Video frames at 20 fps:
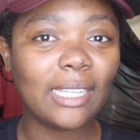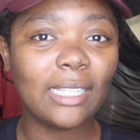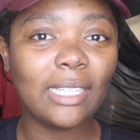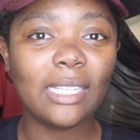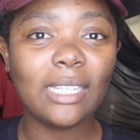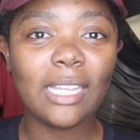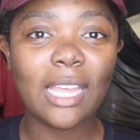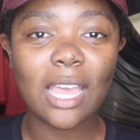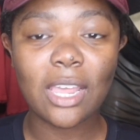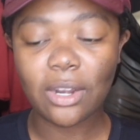
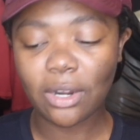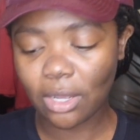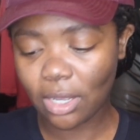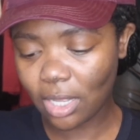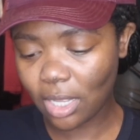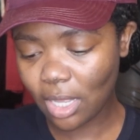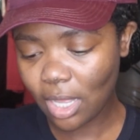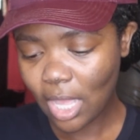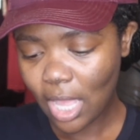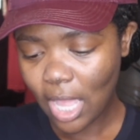good at
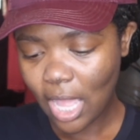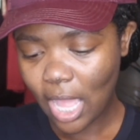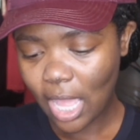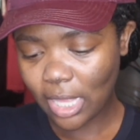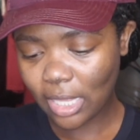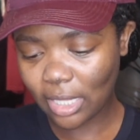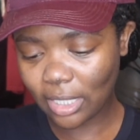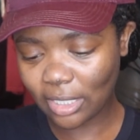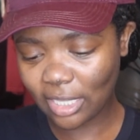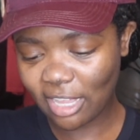all.
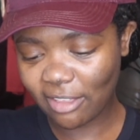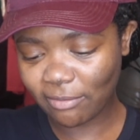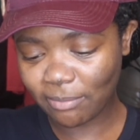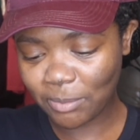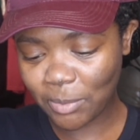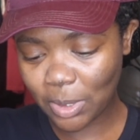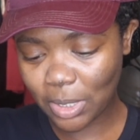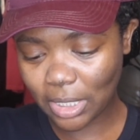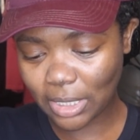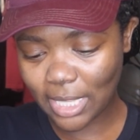It left
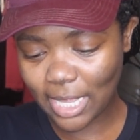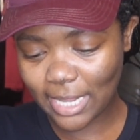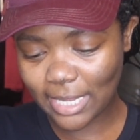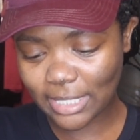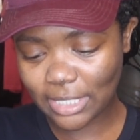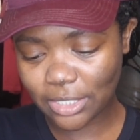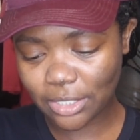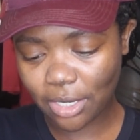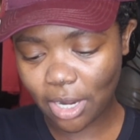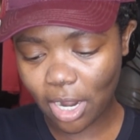me a lot
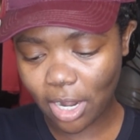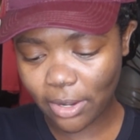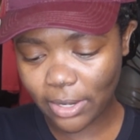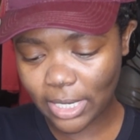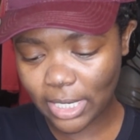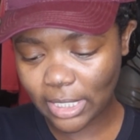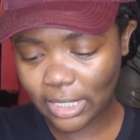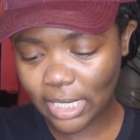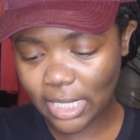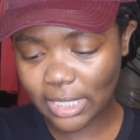of
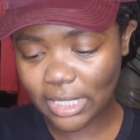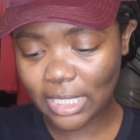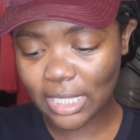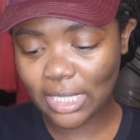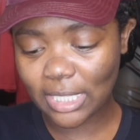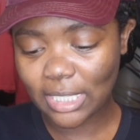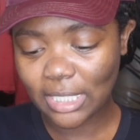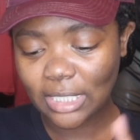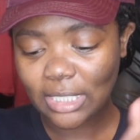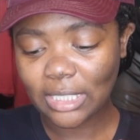scarring. And
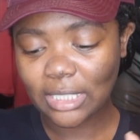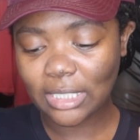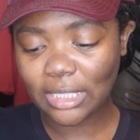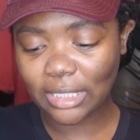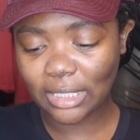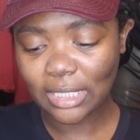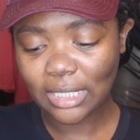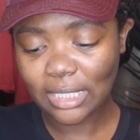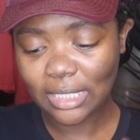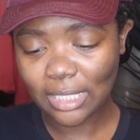then
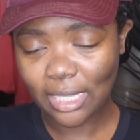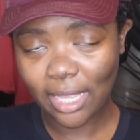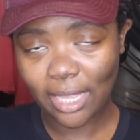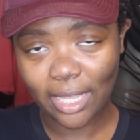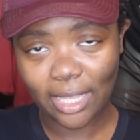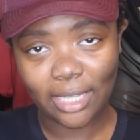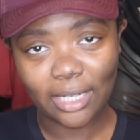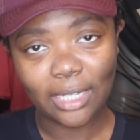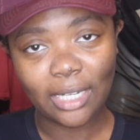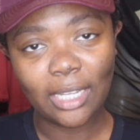she
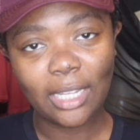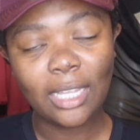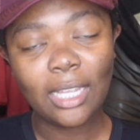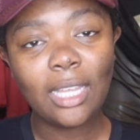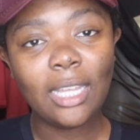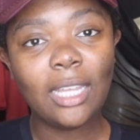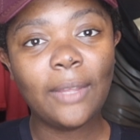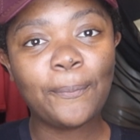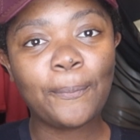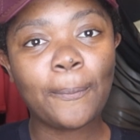said,
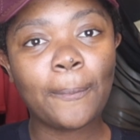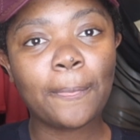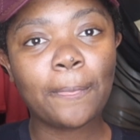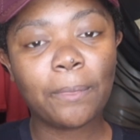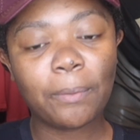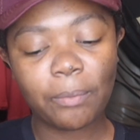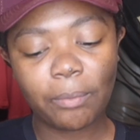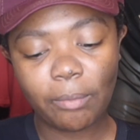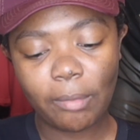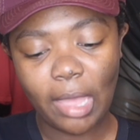
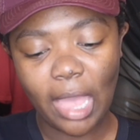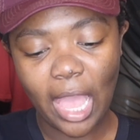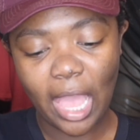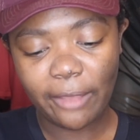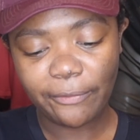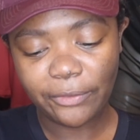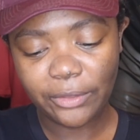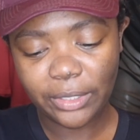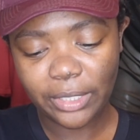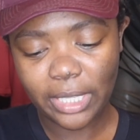
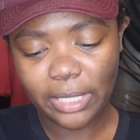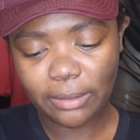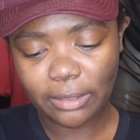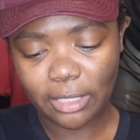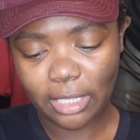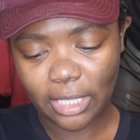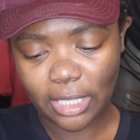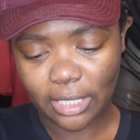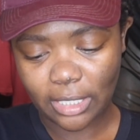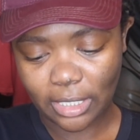after
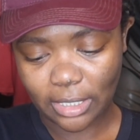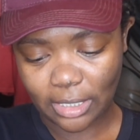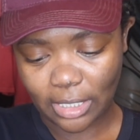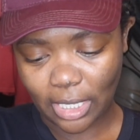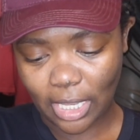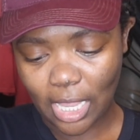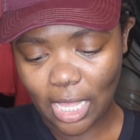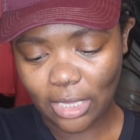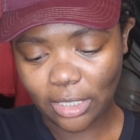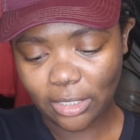the, the,
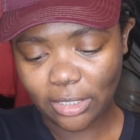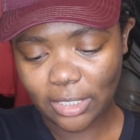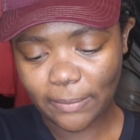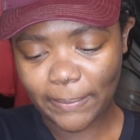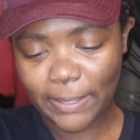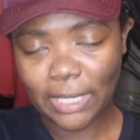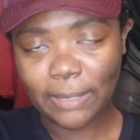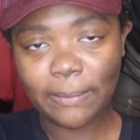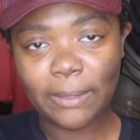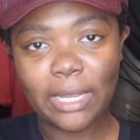the color, the
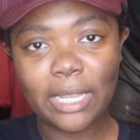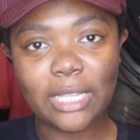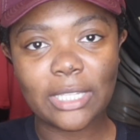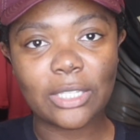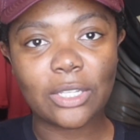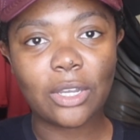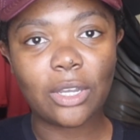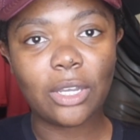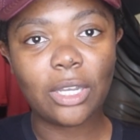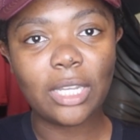pigment
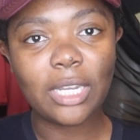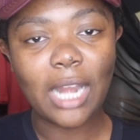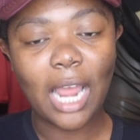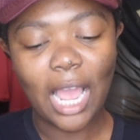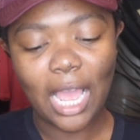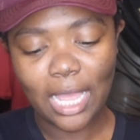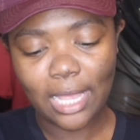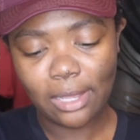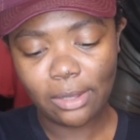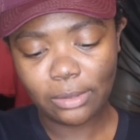is gone,
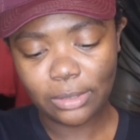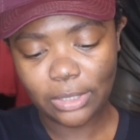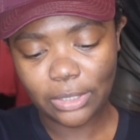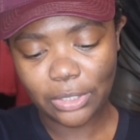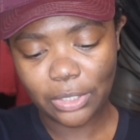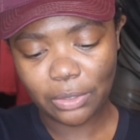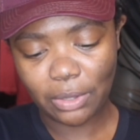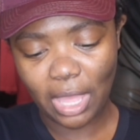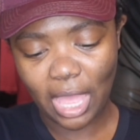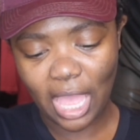I'll
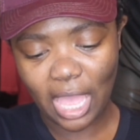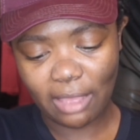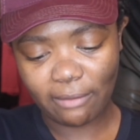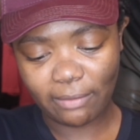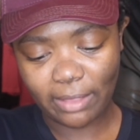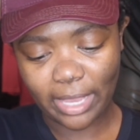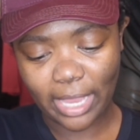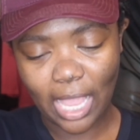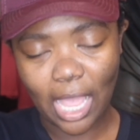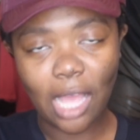still
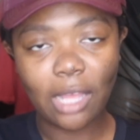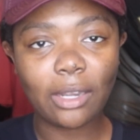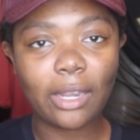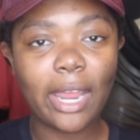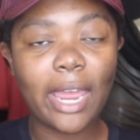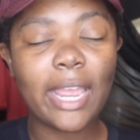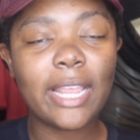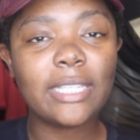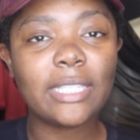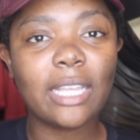have like
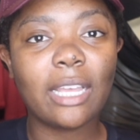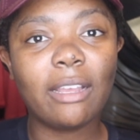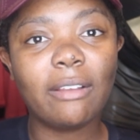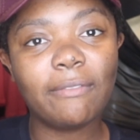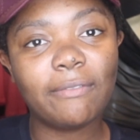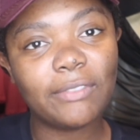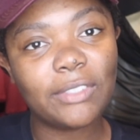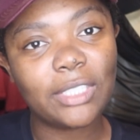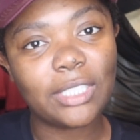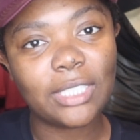outlines
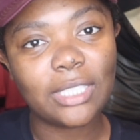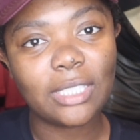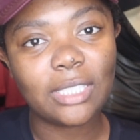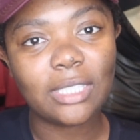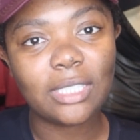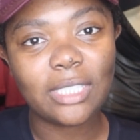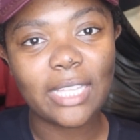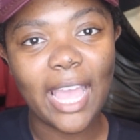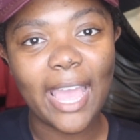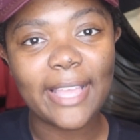of
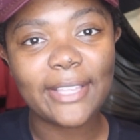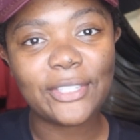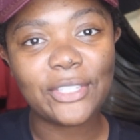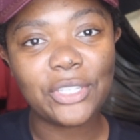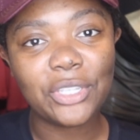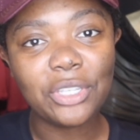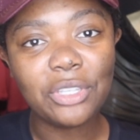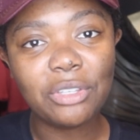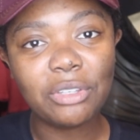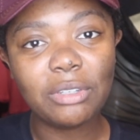this
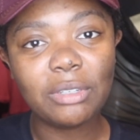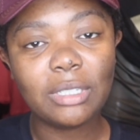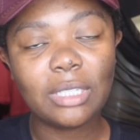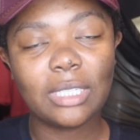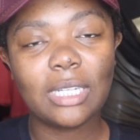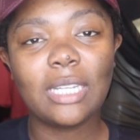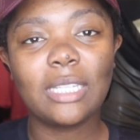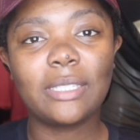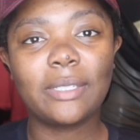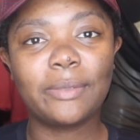tattoo
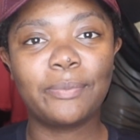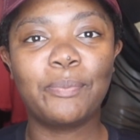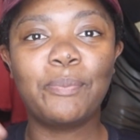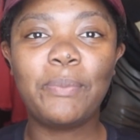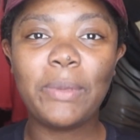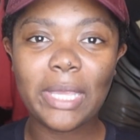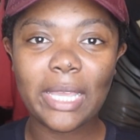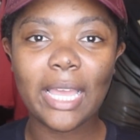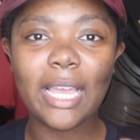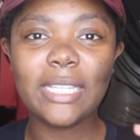
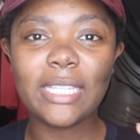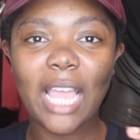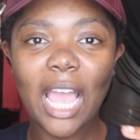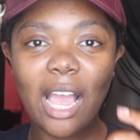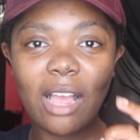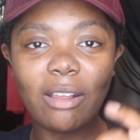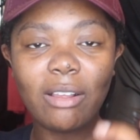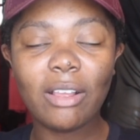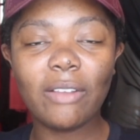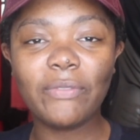because
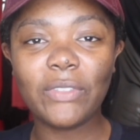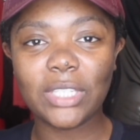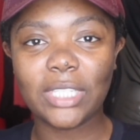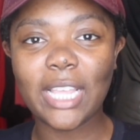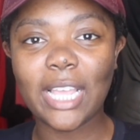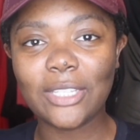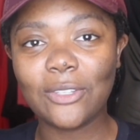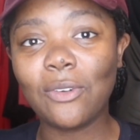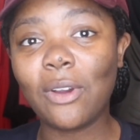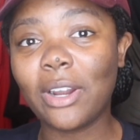how of the
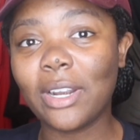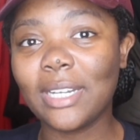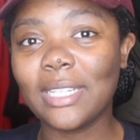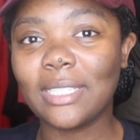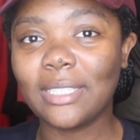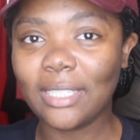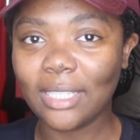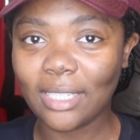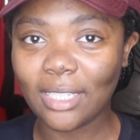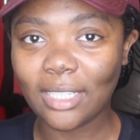tattoo
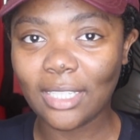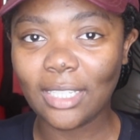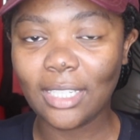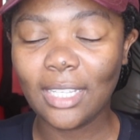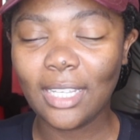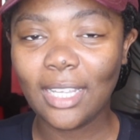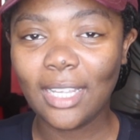artist did it.